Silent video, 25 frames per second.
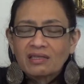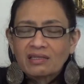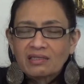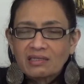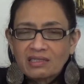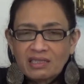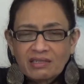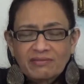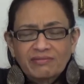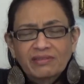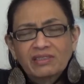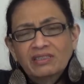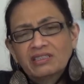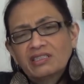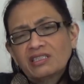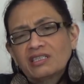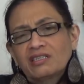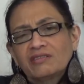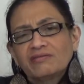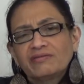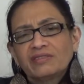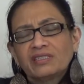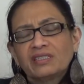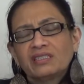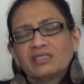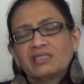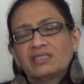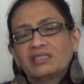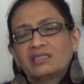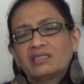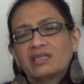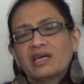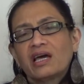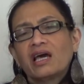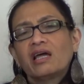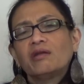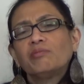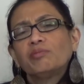Civil servants
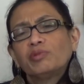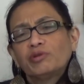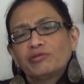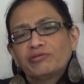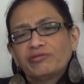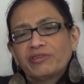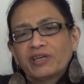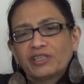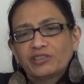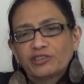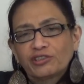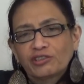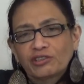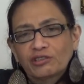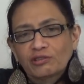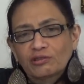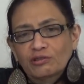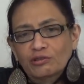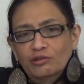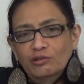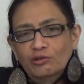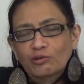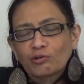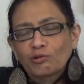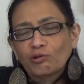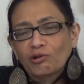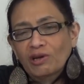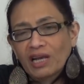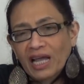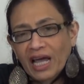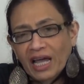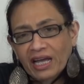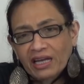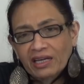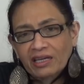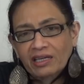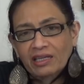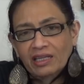and professionals who
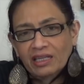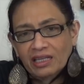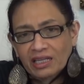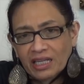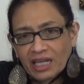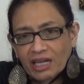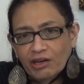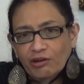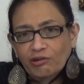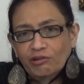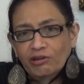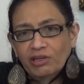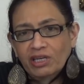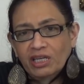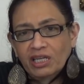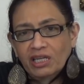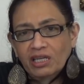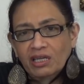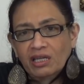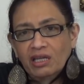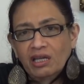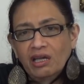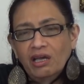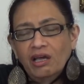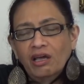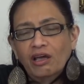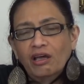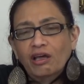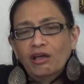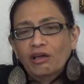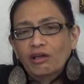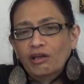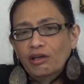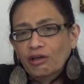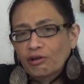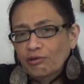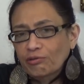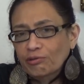lack integrity
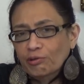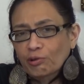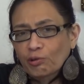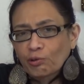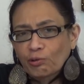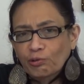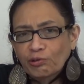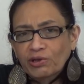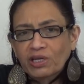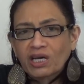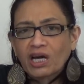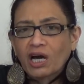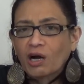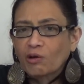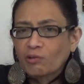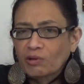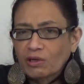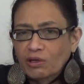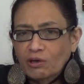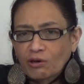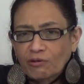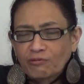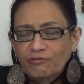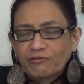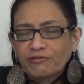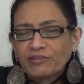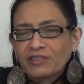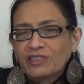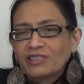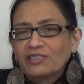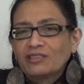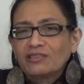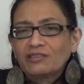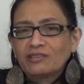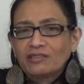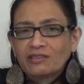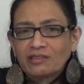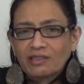erode our
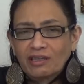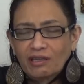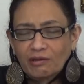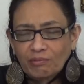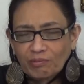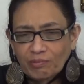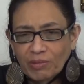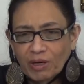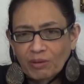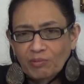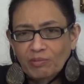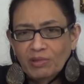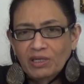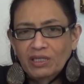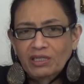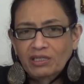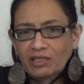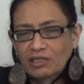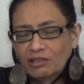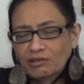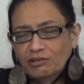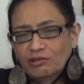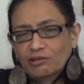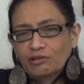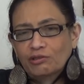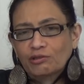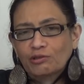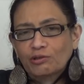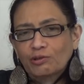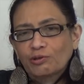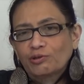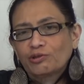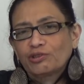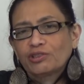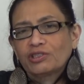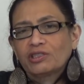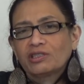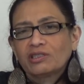confidence in public
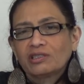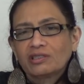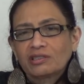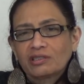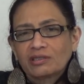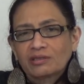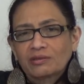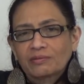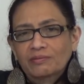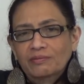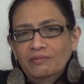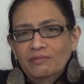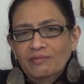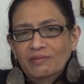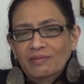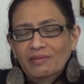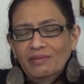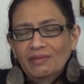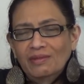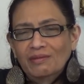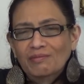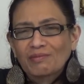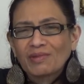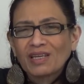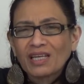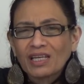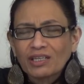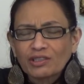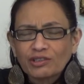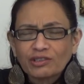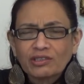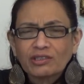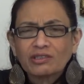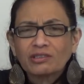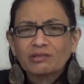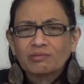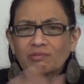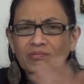institutions.
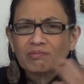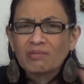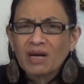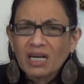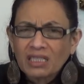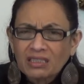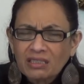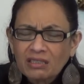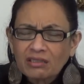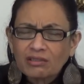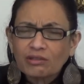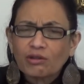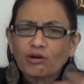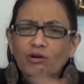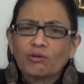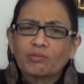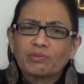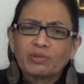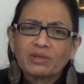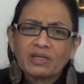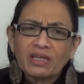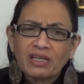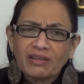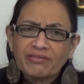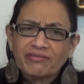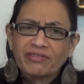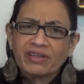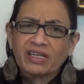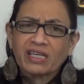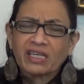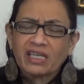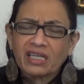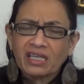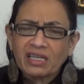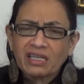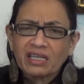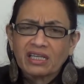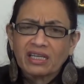Malaysians must stop living
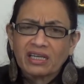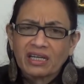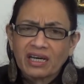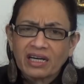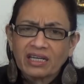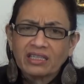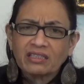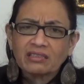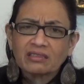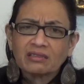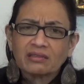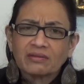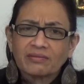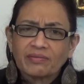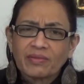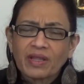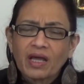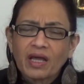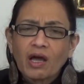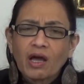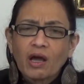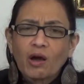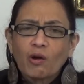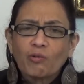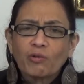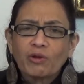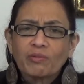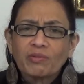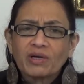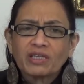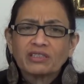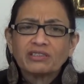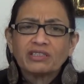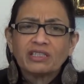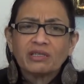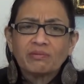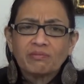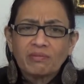in denial. We
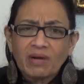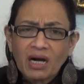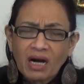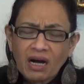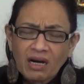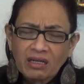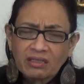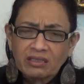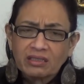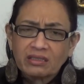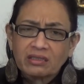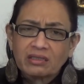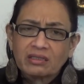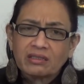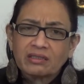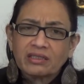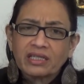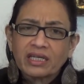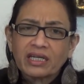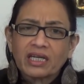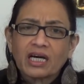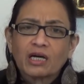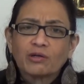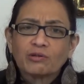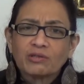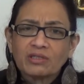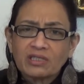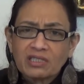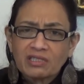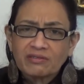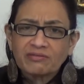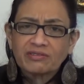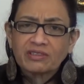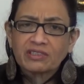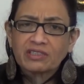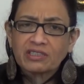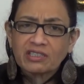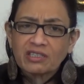must demand that our
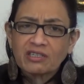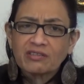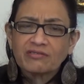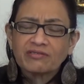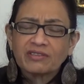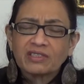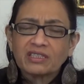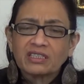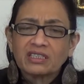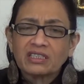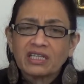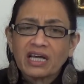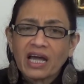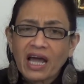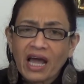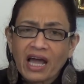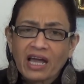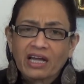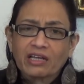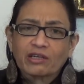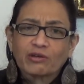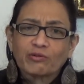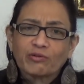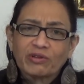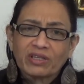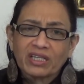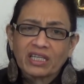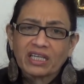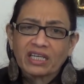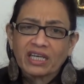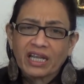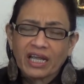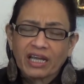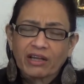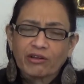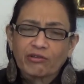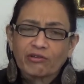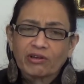civil servants act with
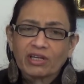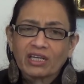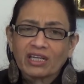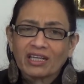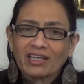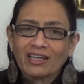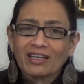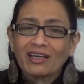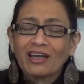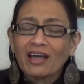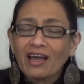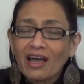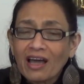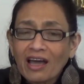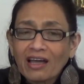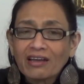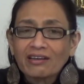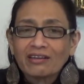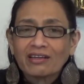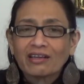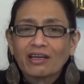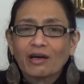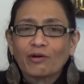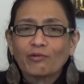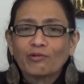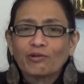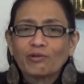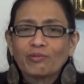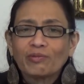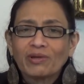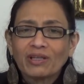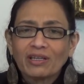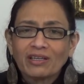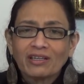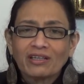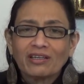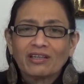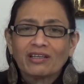integrity and
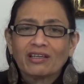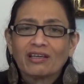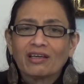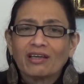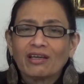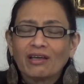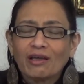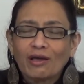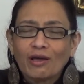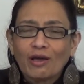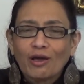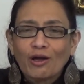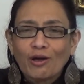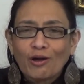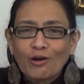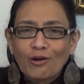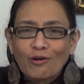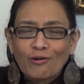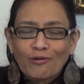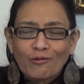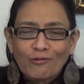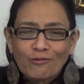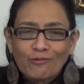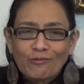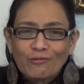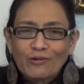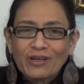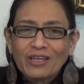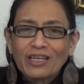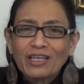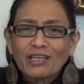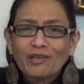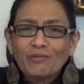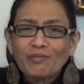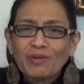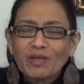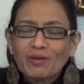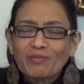accountability. We
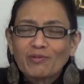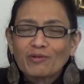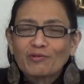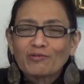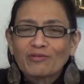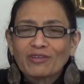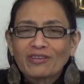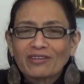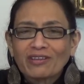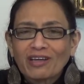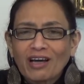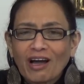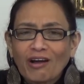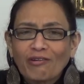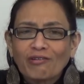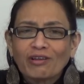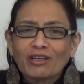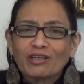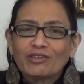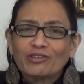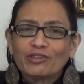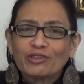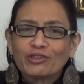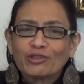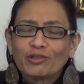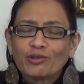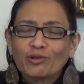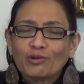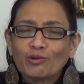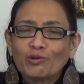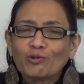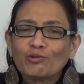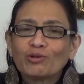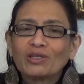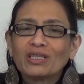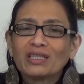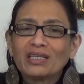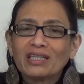need people with courage
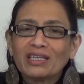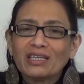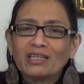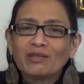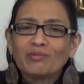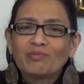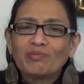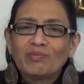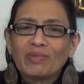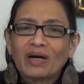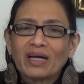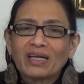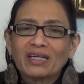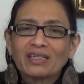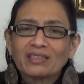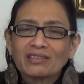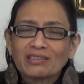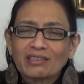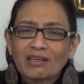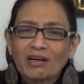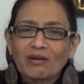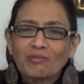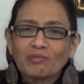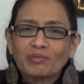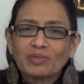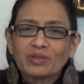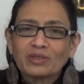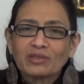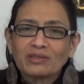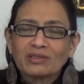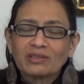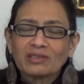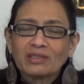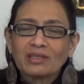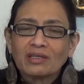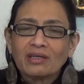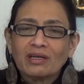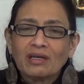who will lead by
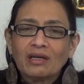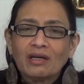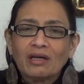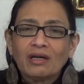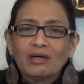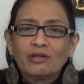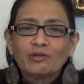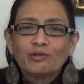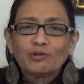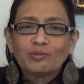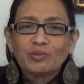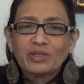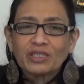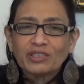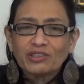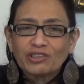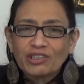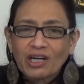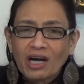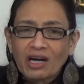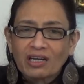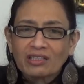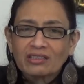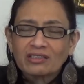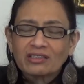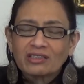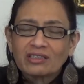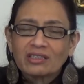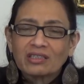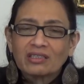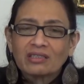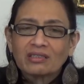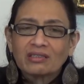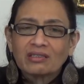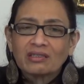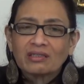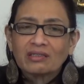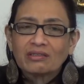example, to be just,
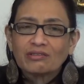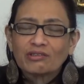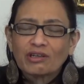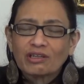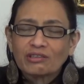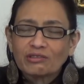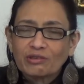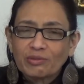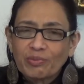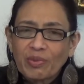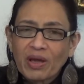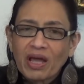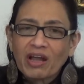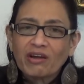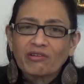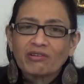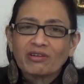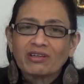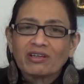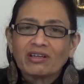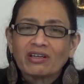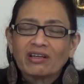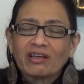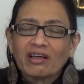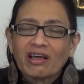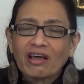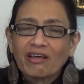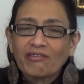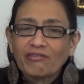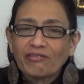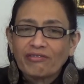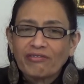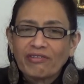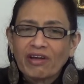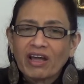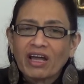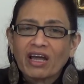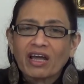transparent, and
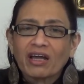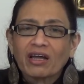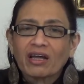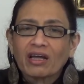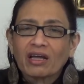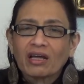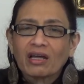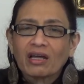fair.